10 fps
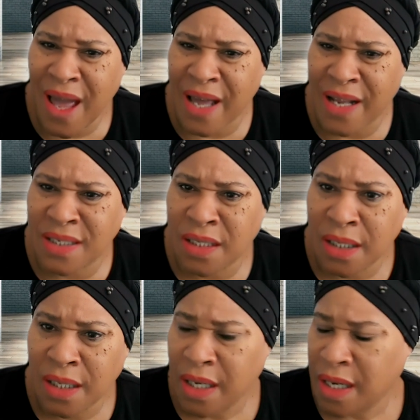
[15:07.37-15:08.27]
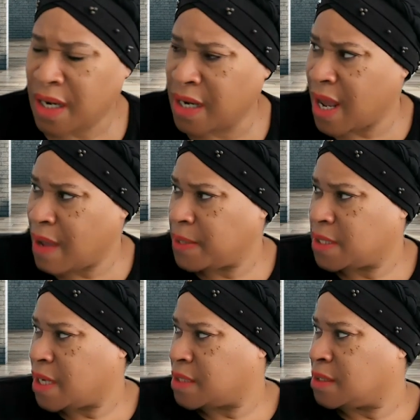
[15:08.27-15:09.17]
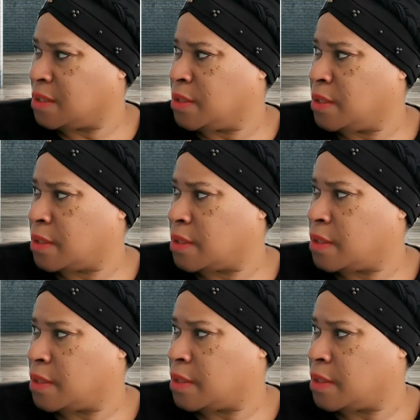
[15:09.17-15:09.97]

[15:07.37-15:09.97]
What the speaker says: that?" And Abby takes a look.